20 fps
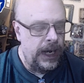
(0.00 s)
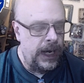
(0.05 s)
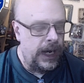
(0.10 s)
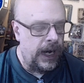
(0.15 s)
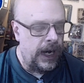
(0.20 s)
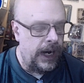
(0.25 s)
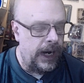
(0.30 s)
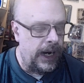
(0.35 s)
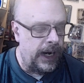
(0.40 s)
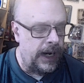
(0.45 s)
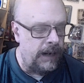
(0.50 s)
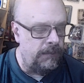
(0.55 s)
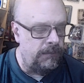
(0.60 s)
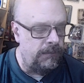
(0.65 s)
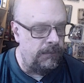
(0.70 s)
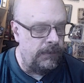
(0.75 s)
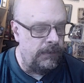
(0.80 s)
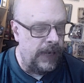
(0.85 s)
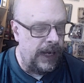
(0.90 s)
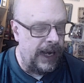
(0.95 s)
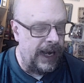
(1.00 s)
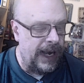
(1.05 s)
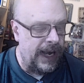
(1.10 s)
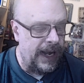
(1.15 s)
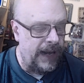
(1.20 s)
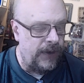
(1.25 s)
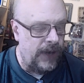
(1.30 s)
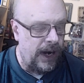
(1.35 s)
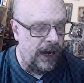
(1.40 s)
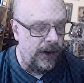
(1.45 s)

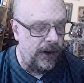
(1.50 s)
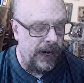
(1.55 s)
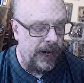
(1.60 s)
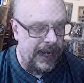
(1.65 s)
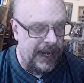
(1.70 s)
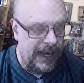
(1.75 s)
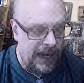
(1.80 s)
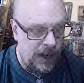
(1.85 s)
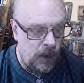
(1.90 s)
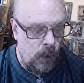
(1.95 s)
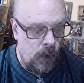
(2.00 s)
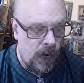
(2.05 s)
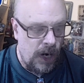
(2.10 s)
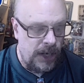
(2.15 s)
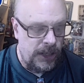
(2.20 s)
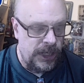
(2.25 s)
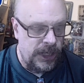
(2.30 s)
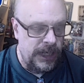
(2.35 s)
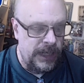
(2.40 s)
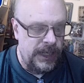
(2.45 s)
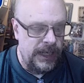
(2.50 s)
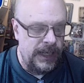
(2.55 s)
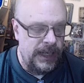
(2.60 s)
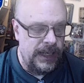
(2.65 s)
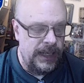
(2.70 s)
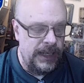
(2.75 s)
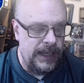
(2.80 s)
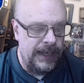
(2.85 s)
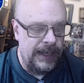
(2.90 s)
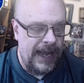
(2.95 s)
And they're in
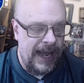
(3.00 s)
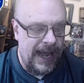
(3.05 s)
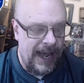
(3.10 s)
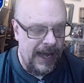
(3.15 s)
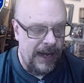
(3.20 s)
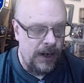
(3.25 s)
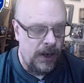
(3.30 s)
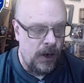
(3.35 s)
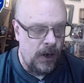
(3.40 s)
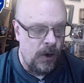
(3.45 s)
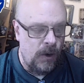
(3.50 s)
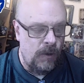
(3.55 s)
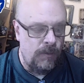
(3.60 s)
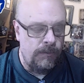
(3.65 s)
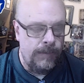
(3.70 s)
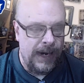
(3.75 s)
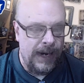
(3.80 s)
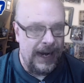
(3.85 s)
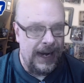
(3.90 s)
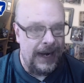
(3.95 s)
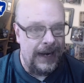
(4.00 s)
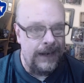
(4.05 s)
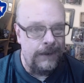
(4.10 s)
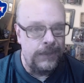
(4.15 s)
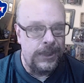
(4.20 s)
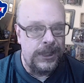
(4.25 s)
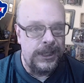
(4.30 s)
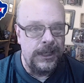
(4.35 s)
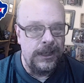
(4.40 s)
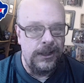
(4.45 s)
Washington at home, but I am
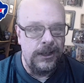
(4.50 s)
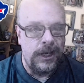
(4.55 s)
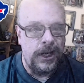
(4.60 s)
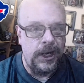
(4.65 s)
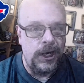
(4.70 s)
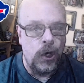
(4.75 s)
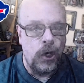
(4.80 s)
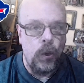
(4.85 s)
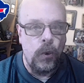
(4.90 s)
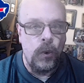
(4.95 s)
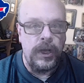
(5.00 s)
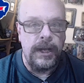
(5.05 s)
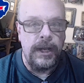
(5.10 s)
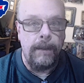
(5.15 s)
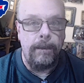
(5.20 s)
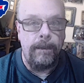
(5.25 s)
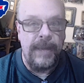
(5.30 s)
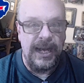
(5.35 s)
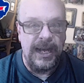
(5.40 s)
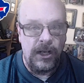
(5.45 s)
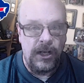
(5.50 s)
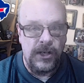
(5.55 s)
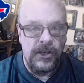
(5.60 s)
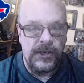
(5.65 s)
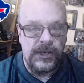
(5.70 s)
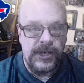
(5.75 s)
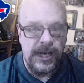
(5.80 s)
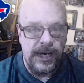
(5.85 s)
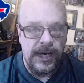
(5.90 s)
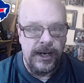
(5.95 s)
still going to go with the
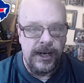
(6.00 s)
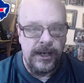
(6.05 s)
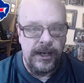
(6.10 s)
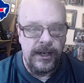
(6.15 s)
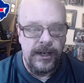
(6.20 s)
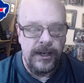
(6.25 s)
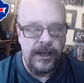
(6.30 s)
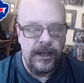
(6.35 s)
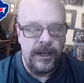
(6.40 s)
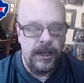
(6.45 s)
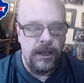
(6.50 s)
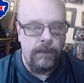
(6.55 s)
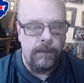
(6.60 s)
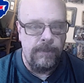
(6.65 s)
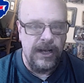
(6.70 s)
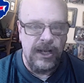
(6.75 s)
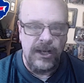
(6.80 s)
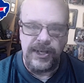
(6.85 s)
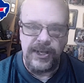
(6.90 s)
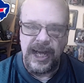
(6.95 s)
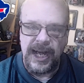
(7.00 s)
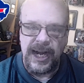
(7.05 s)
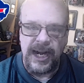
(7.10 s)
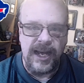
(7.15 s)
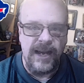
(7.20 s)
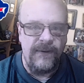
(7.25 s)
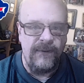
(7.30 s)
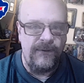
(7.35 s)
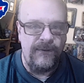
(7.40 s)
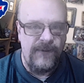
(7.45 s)
Bills here. The Bills had a
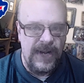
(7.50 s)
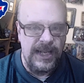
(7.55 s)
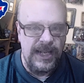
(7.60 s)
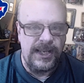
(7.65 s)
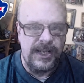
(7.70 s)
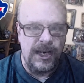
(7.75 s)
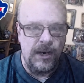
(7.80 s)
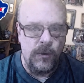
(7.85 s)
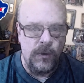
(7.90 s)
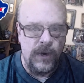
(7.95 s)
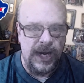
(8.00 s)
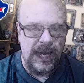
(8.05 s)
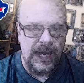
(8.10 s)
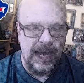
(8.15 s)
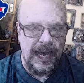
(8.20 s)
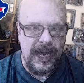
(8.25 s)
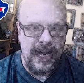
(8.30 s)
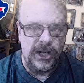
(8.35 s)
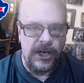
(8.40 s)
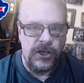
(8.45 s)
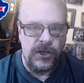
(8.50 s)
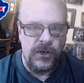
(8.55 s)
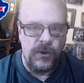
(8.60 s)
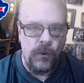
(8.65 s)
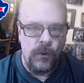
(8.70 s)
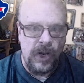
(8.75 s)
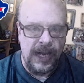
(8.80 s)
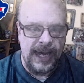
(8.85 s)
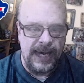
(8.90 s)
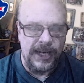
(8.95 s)
convincing win
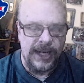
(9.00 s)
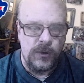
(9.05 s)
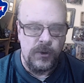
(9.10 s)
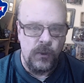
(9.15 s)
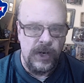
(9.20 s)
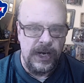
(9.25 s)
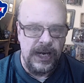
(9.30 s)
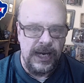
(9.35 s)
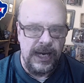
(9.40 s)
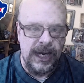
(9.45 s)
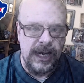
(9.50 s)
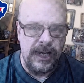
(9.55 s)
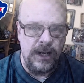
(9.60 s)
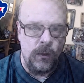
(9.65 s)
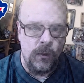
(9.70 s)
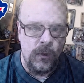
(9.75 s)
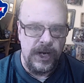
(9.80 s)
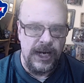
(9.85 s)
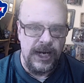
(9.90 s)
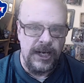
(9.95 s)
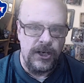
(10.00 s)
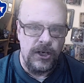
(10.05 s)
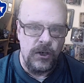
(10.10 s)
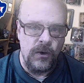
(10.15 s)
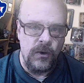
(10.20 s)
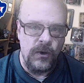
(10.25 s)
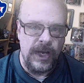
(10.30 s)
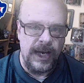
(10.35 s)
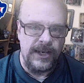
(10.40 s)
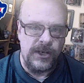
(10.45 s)
last week in week
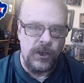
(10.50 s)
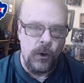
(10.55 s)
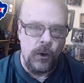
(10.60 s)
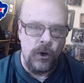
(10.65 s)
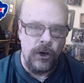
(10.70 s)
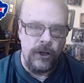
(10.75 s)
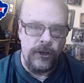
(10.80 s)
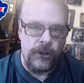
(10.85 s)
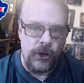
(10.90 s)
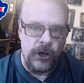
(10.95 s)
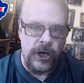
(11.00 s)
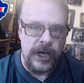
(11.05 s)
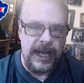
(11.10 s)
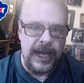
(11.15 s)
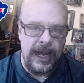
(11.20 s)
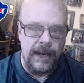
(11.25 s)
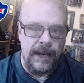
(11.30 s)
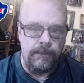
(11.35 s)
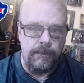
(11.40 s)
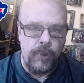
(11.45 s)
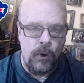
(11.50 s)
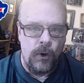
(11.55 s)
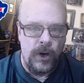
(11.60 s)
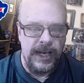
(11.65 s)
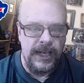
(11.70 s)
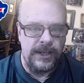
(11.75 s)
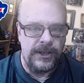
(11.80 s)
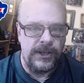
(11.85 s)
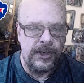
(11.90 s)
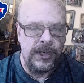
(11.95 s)
two. They scored 38
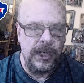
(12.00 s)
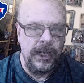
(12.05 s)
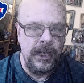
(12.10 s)
points